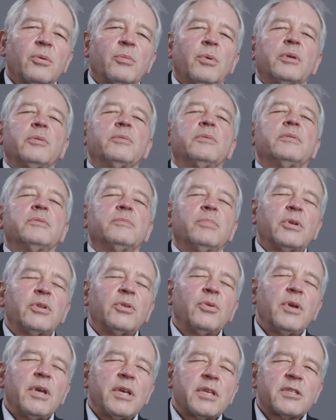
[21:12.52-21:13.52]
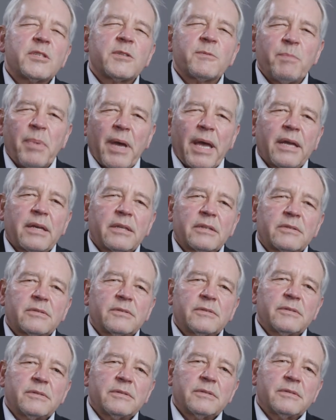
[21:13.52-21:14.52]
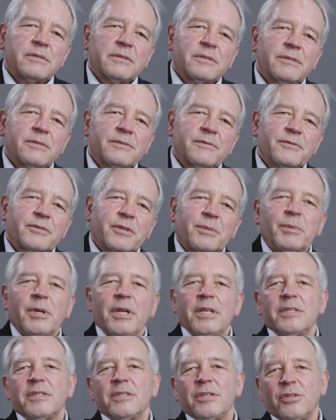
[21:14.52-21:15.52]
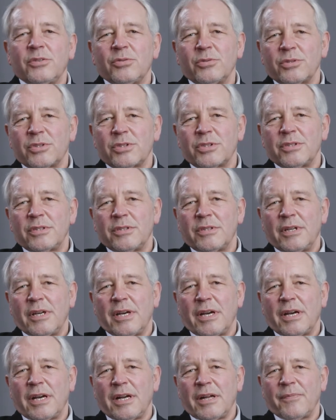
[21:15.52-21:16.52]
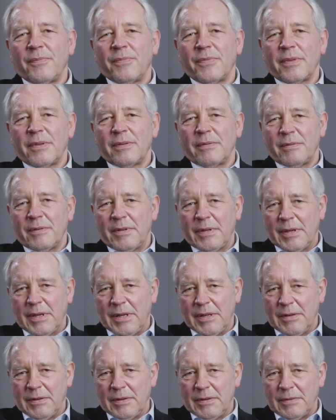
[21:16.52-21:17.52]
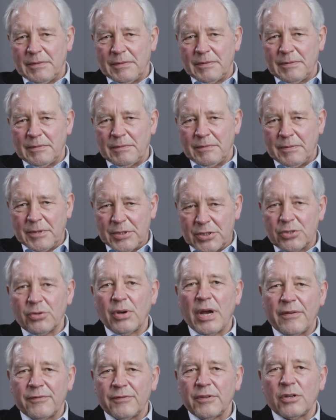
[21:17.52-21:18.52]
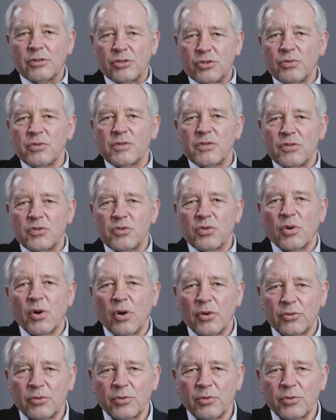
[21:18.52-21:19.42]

What do you expect from an institution in which you have now chosen to go